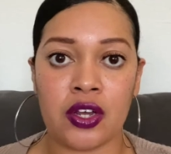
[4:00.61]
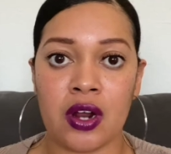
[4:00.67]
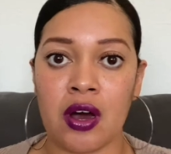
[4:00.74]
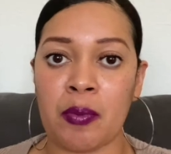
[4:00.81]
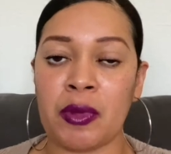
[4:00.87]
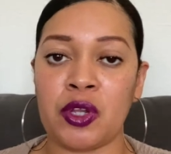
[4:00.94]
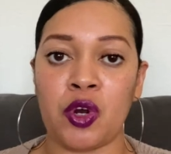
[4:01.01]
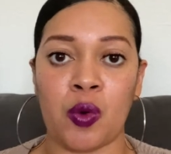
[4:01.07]
I'm
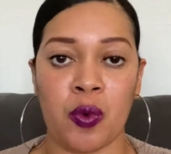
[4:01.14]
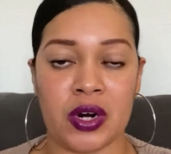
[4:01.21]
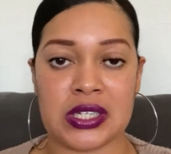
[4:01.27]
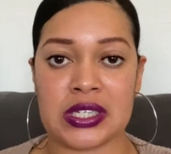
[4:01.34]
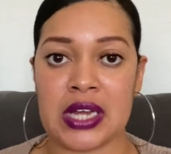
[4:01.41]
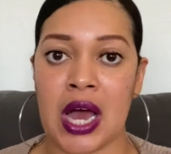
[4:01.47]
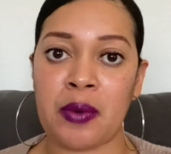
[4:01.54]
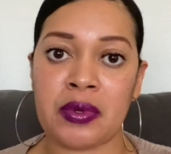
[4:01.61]
a little more
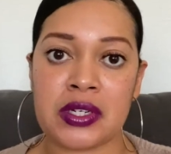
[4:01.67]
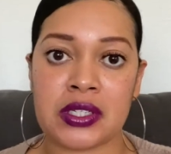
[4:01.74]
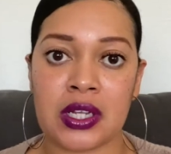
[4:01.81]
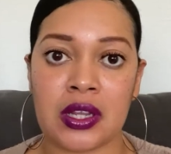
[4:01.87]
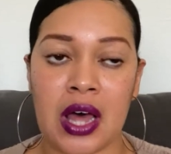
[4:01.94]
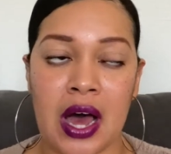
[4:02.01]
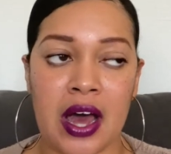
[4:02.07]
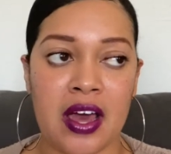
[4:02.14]
established in
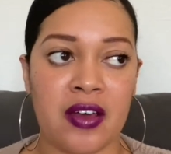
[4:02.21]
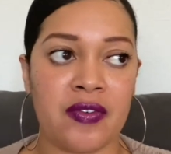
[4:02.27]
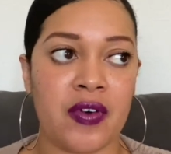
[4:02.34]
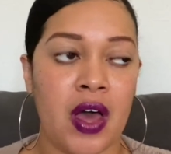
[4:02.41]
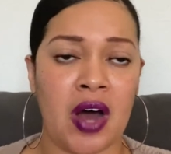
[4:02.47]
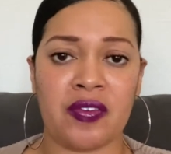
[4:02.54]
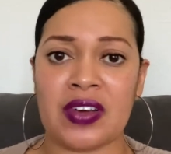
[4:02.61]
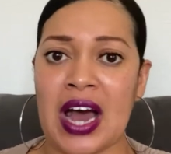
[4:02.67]
life.
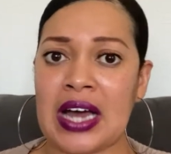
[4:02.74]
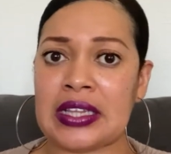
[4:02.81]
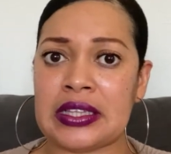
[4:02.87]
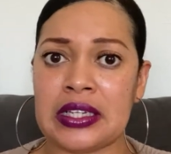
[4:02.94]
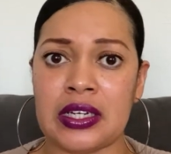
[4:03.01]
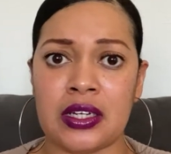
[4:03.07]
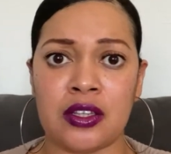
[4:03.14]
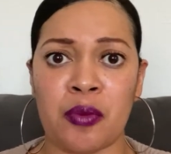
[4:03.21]
I've gotten
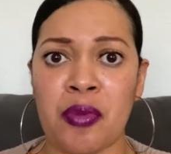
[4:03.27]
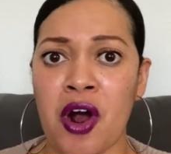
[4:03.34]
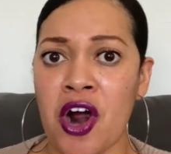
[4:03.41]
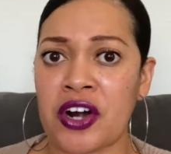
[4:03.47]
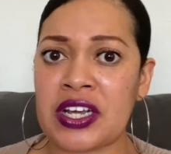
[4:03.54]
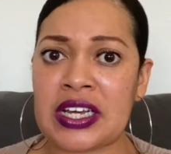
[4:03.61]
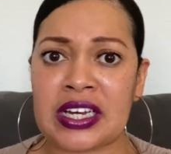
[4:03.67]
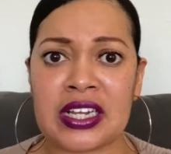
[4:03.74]
the
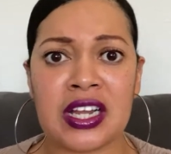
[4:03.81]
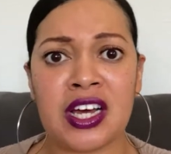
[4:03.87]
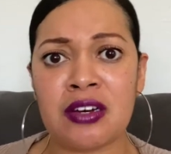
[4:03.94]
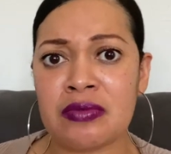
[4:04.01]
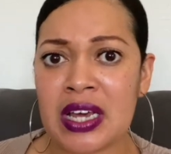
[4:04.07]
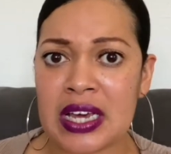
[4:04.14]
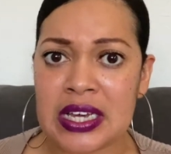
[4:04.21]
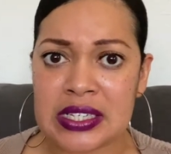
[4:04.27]
party and club
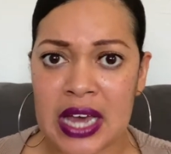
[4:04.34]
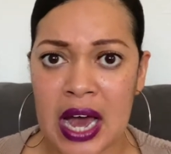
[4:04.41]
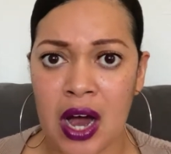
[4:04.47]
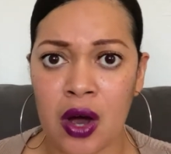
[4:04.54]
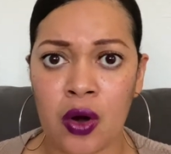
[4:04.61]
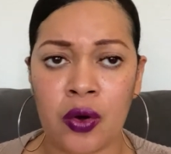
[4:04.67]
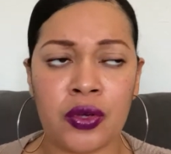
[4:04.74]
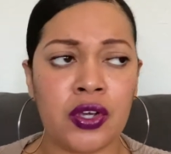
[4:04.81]
days
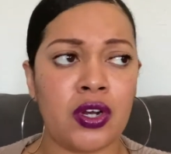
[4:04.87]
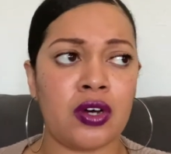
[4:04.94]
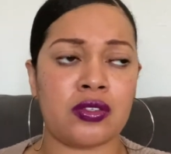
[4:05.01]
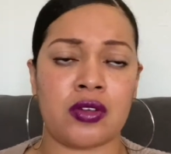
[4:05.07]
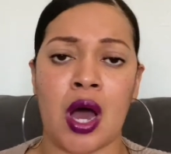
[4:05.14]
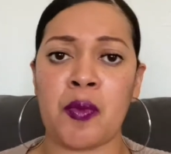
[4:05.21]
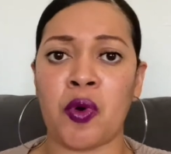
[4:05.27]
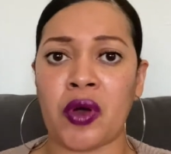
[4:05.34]
out, so
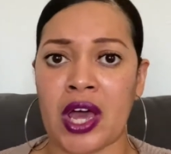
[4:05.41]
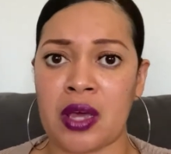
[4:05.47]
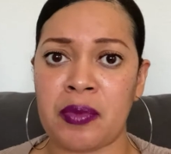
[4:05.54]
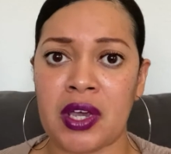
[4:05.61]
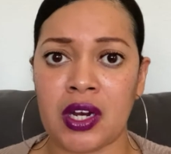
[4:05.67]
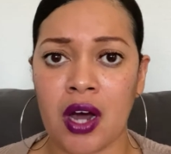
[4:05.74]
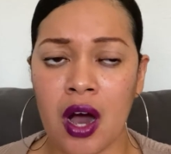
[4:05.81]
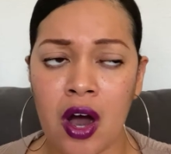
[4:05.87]
I'm okay
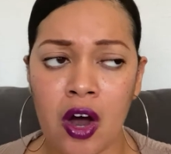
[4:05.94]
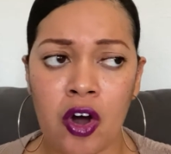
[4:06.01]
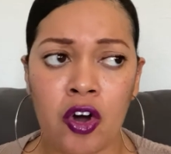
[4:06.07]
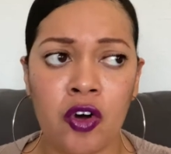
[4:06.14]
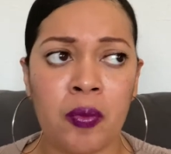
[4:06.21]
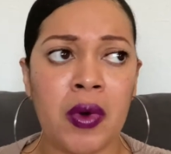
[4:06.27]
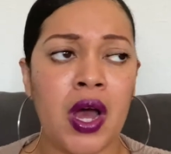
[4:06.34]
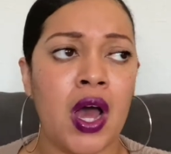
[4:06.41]
being
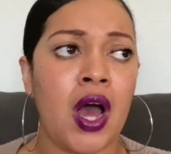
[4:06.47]
home.